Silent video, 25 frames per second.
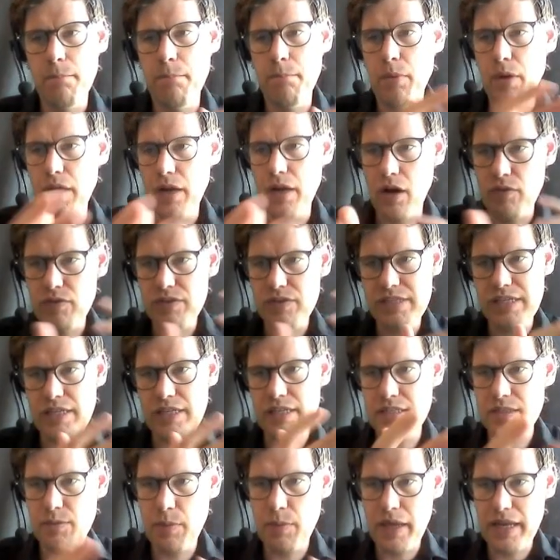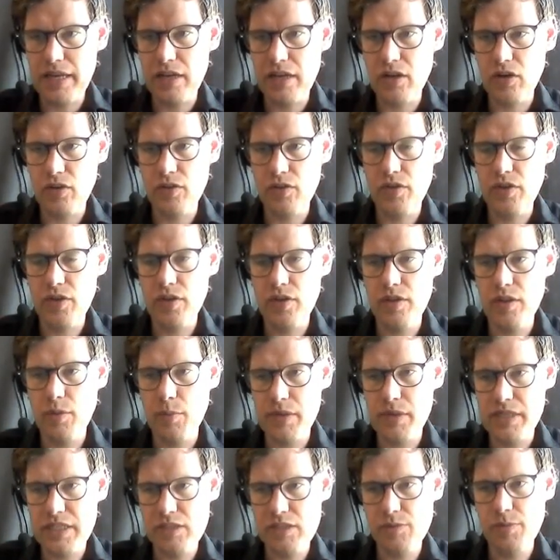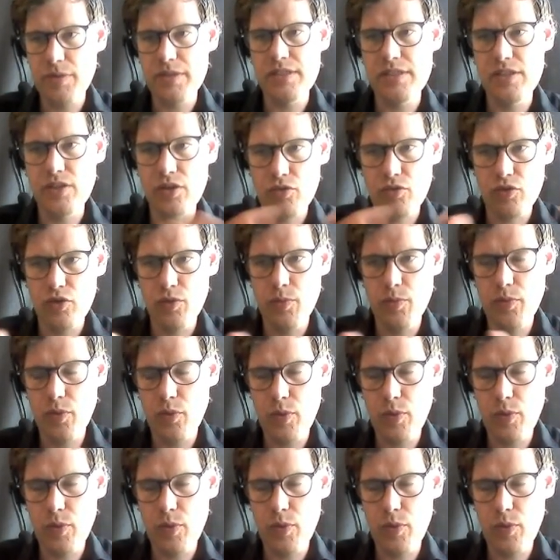but obviously depending on the participants in the group,